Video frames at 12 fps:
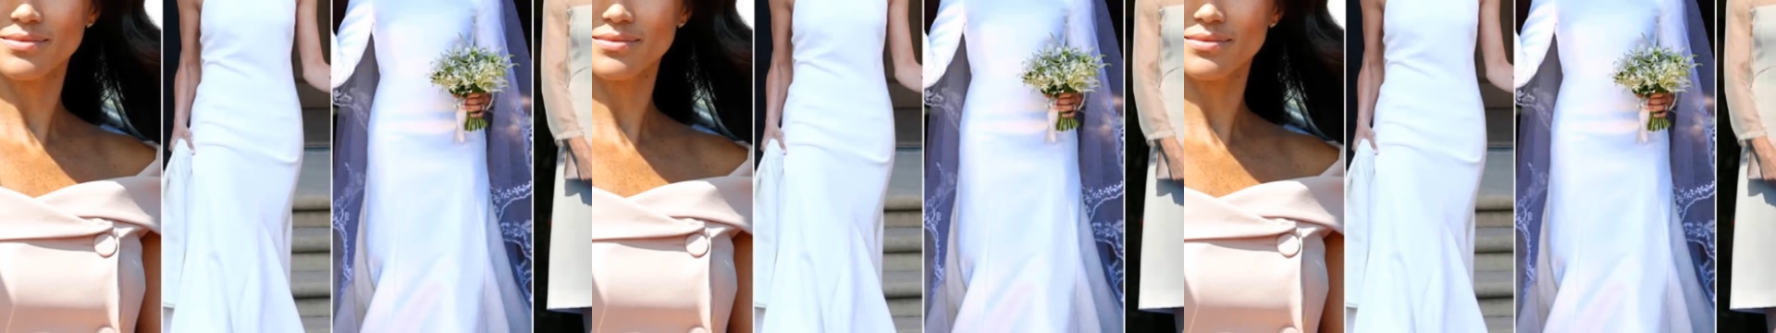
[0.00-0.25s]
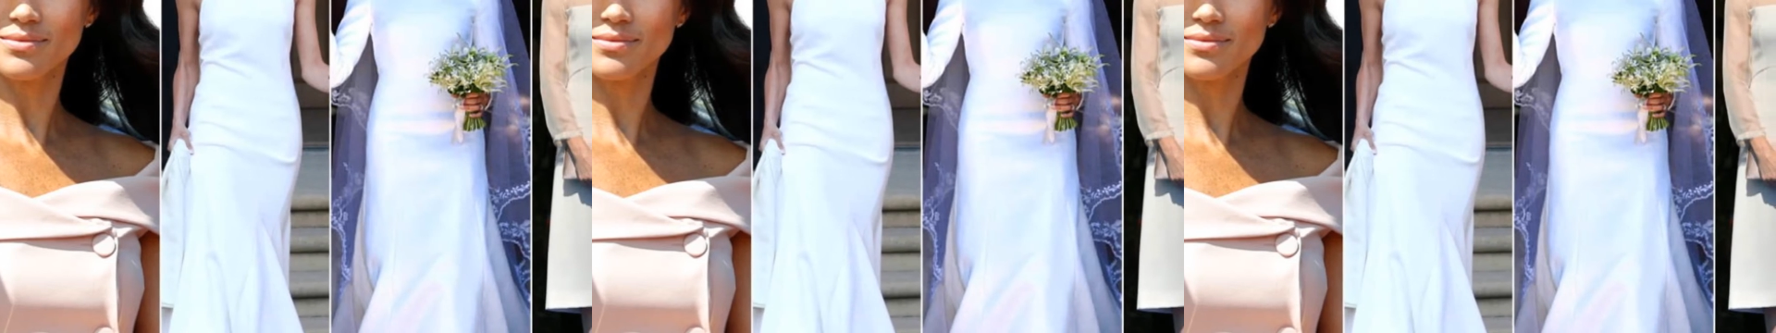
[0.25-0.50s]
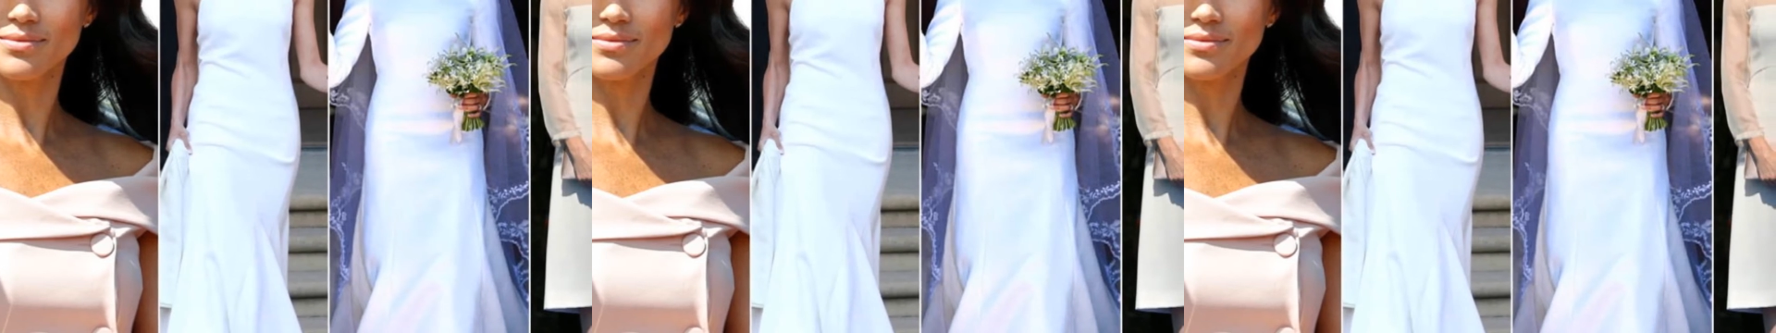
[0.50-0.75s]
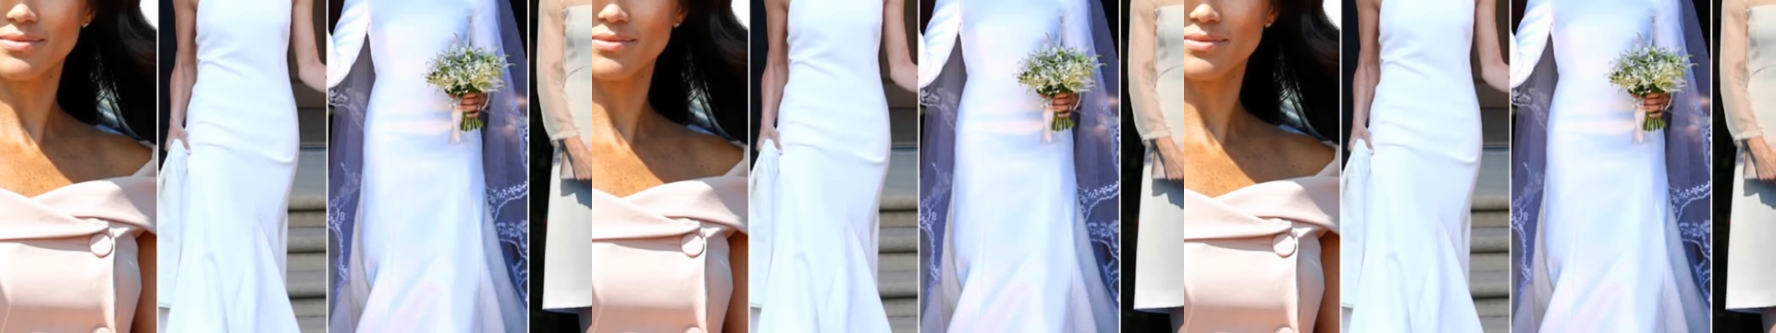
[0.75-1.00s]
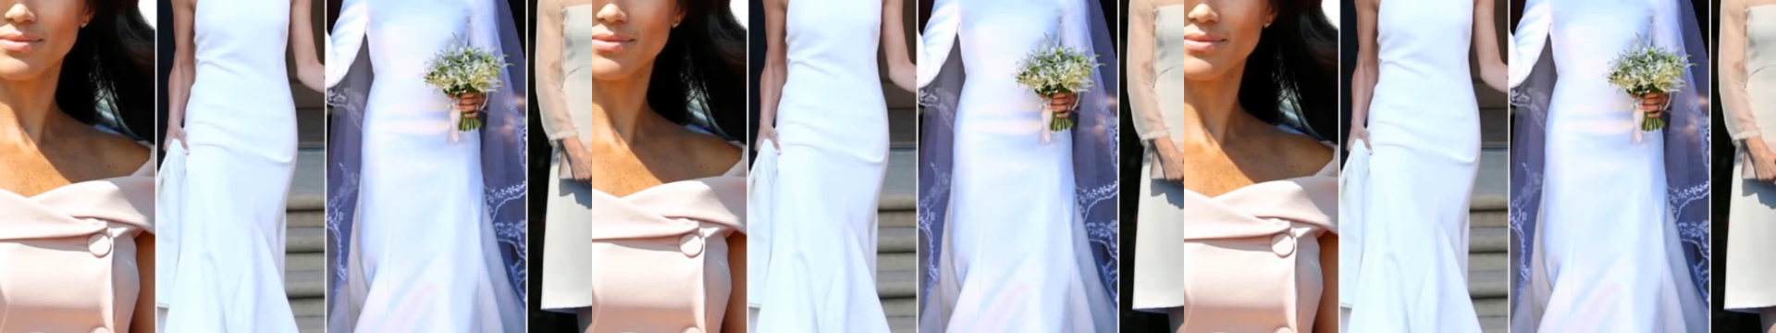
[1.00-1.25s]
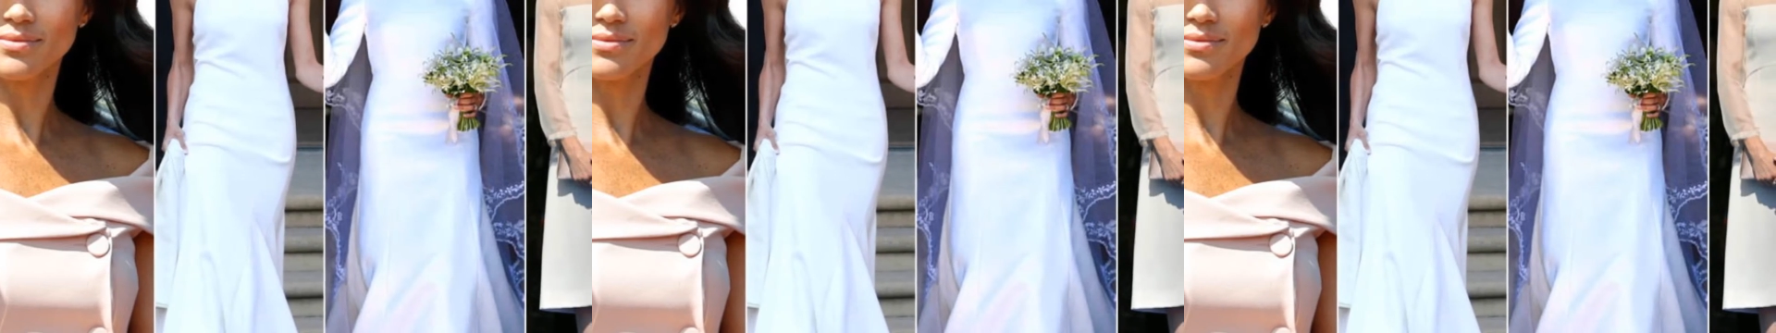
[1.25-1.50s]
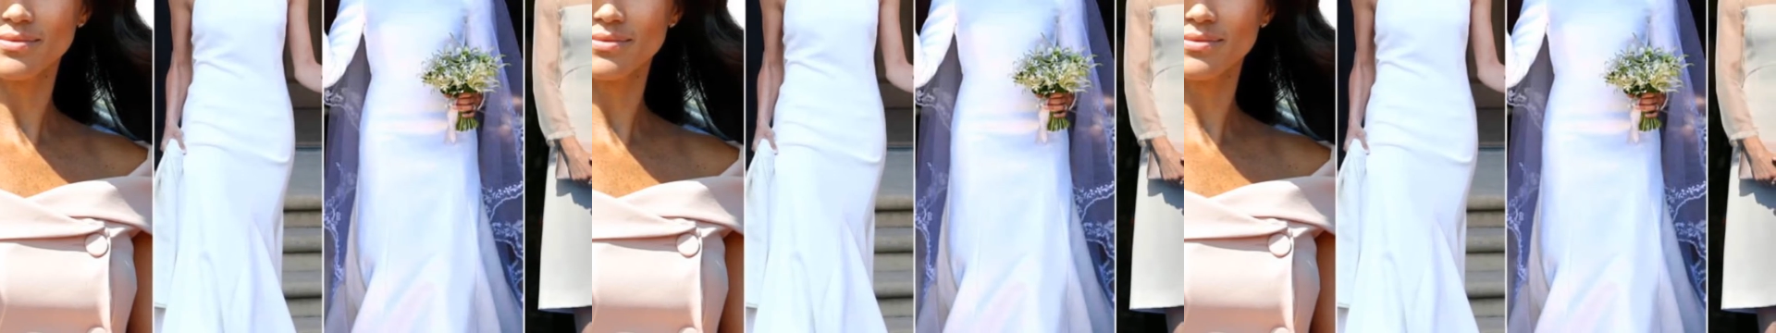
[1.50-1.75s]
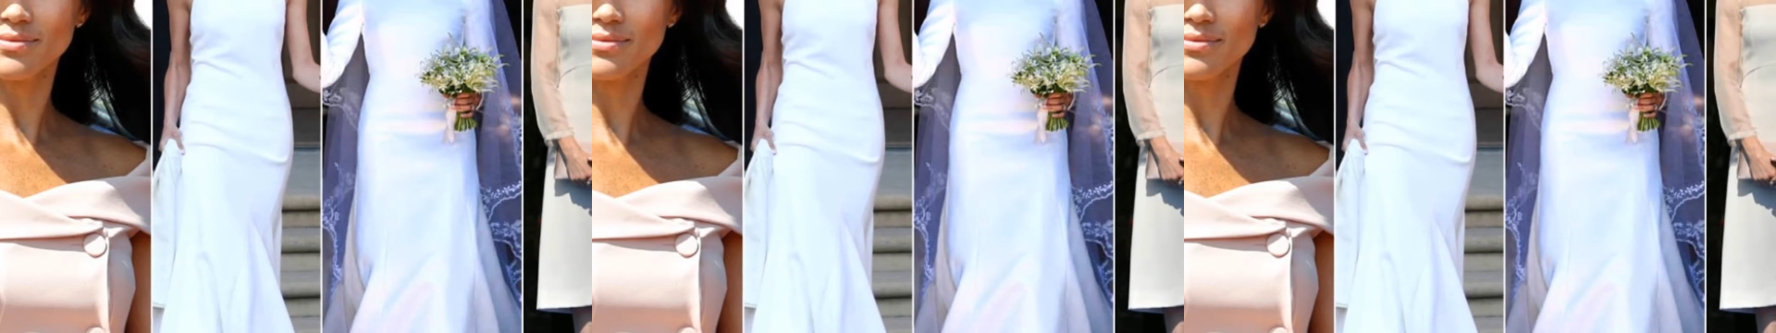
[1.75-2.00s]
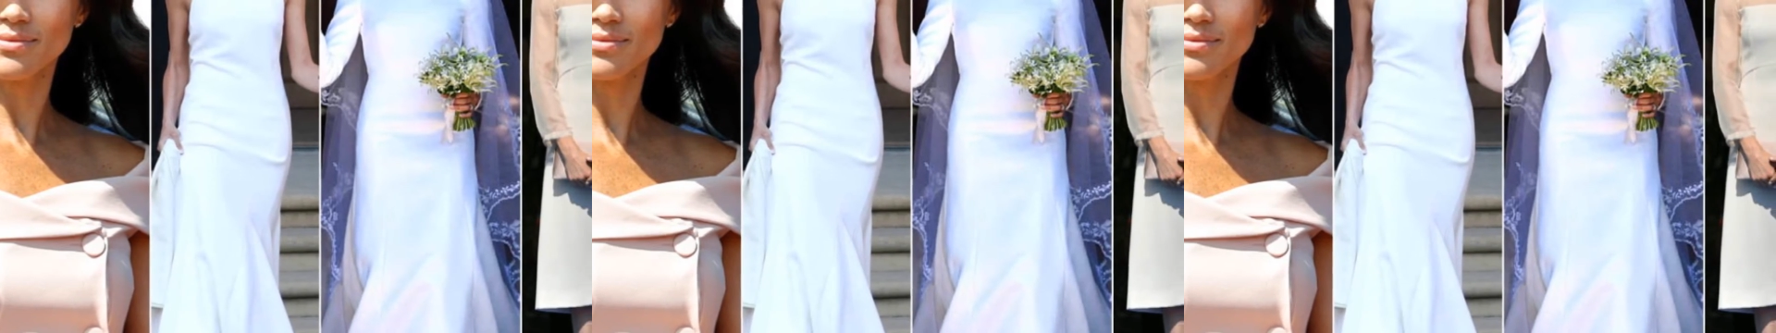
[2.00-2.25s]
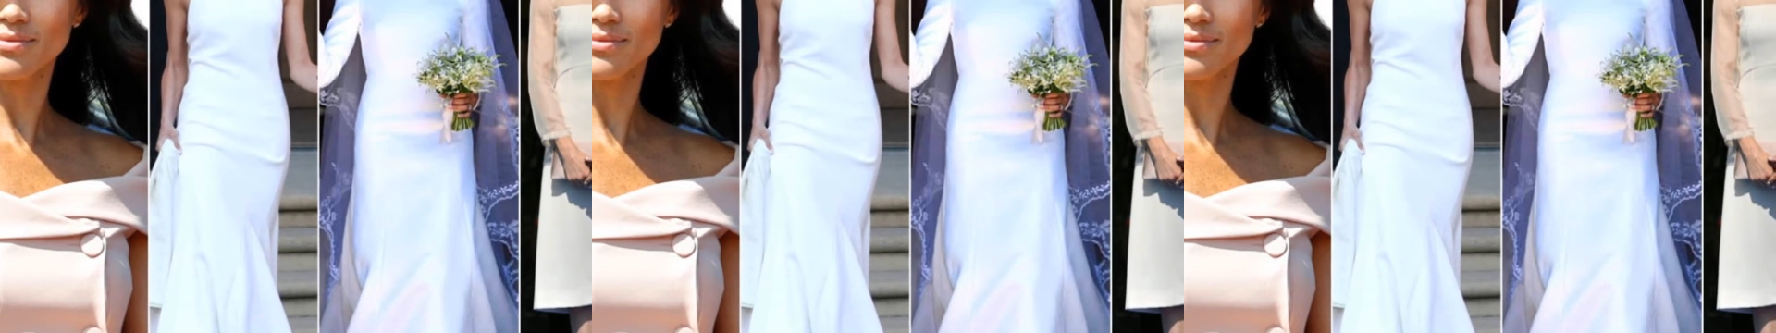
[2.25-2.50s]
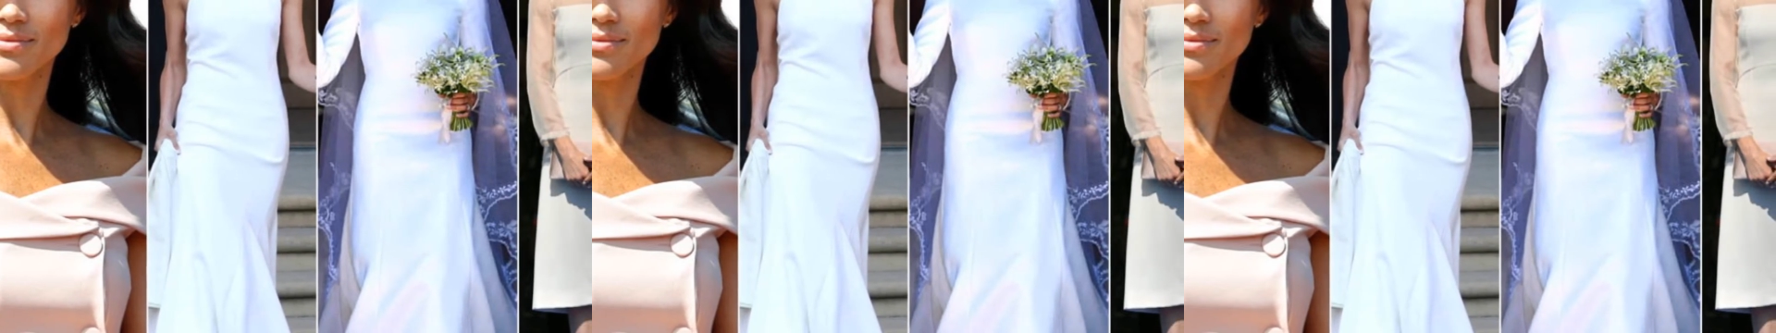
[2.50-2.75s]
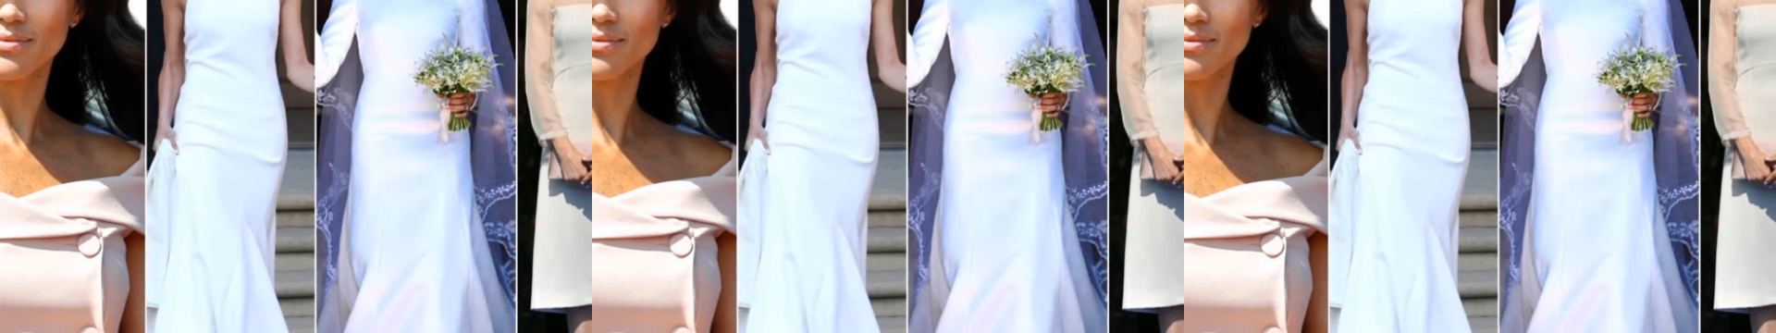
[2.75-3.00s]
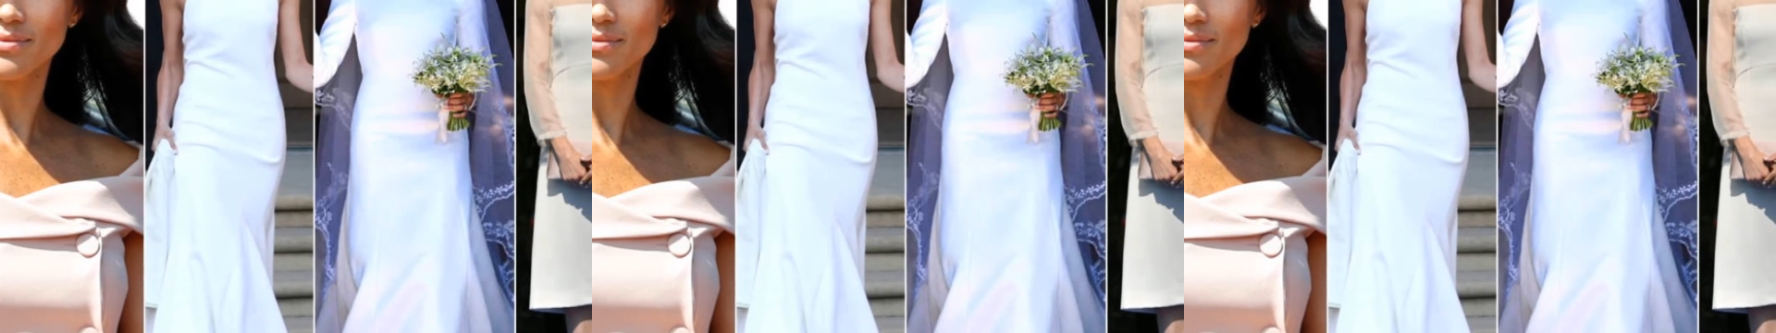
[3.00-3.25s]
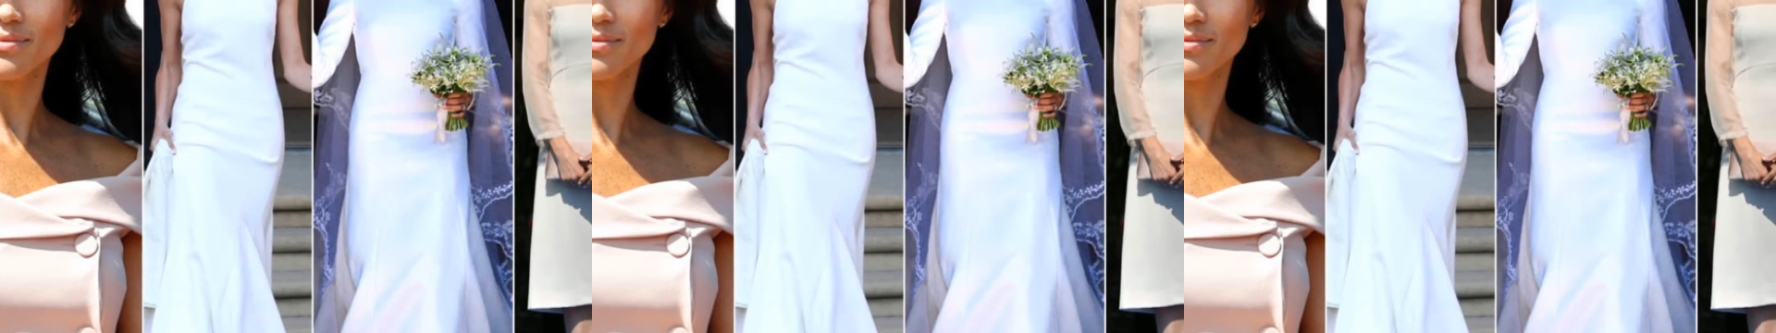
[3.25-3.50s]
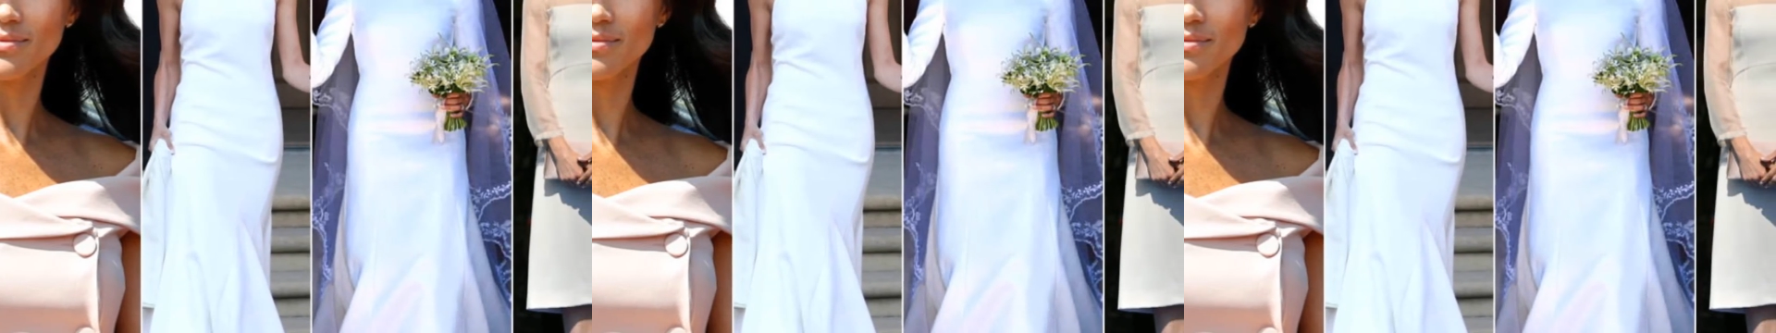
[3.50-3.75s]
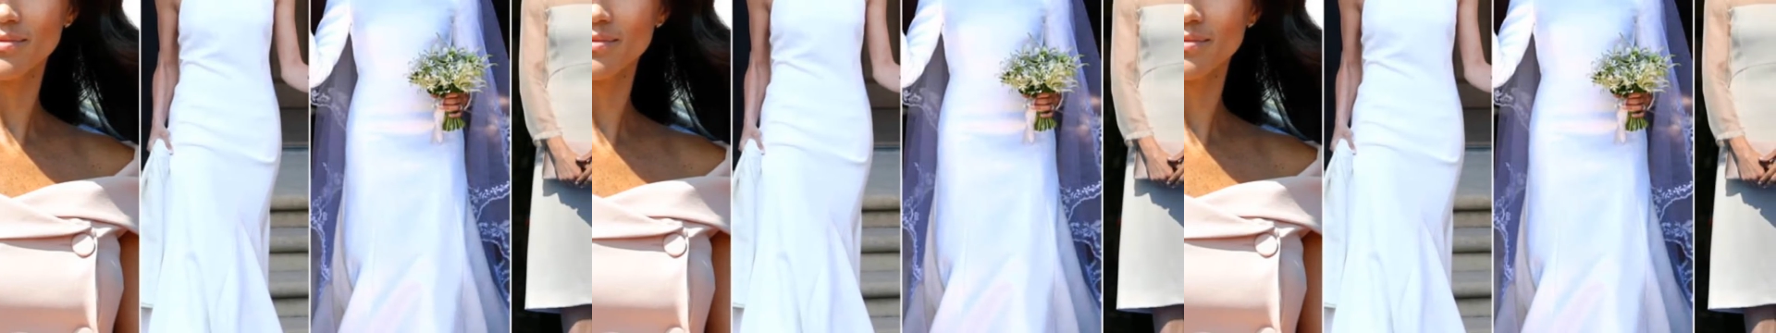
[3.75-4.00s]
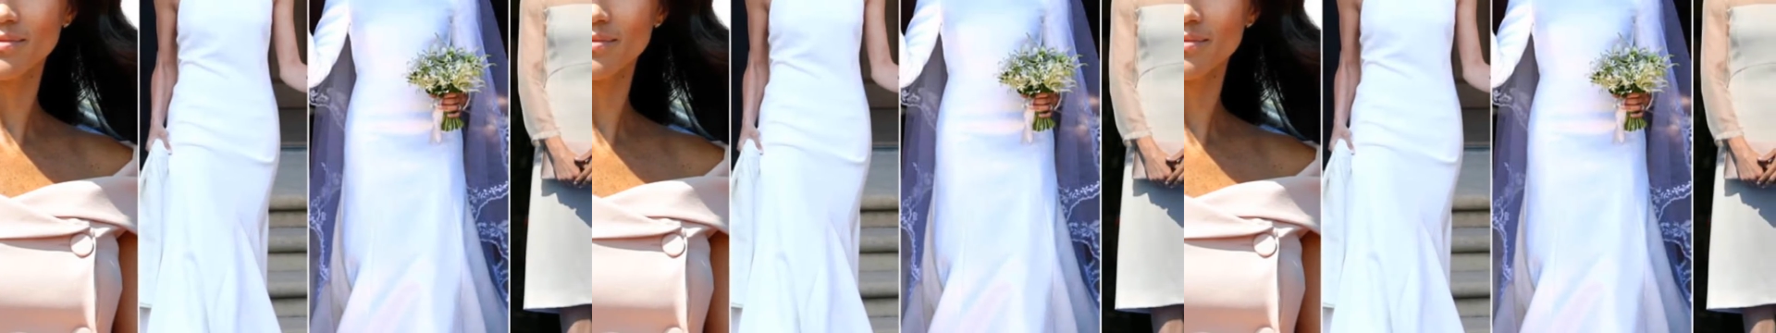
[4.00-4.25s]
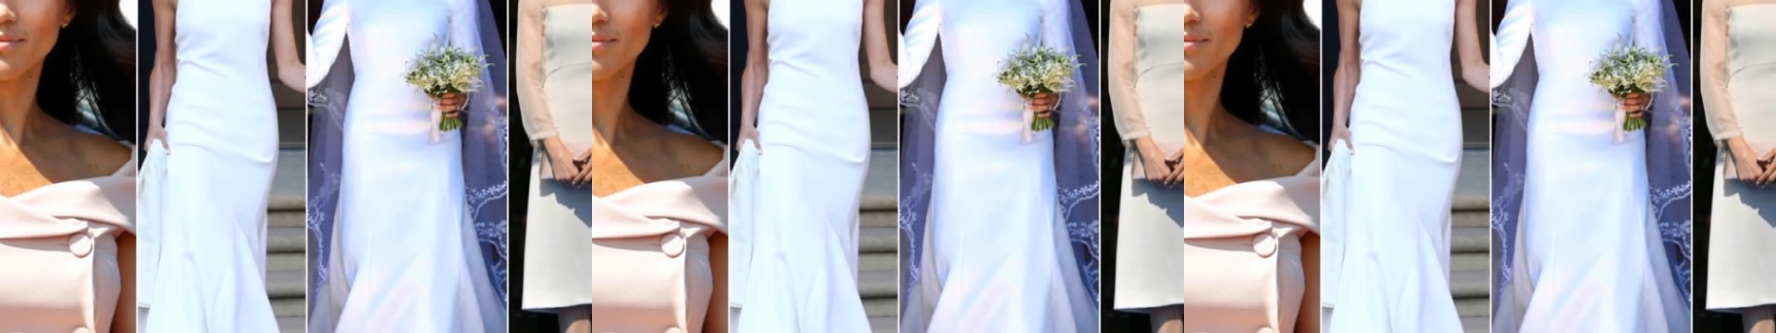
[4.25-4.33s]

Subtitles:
[unreadable: no face in view]